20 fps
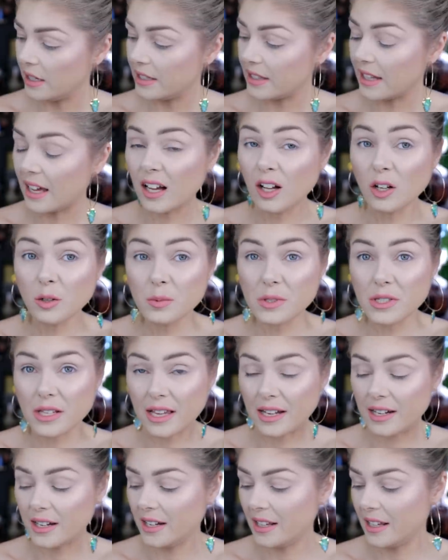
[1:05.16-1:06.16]
It helps
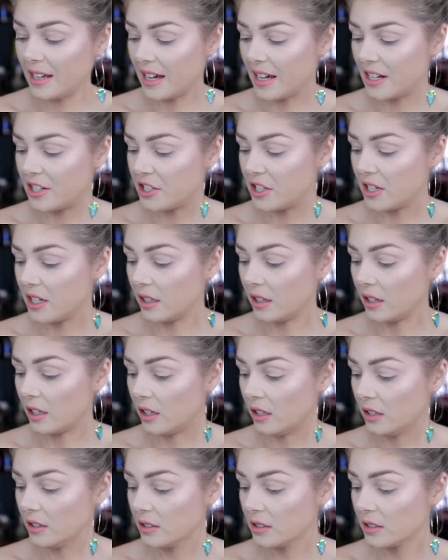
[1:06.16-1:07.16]
editing Angie a
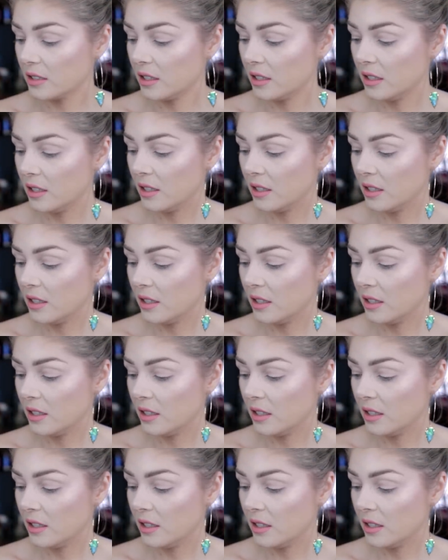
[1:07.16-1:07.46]
lot.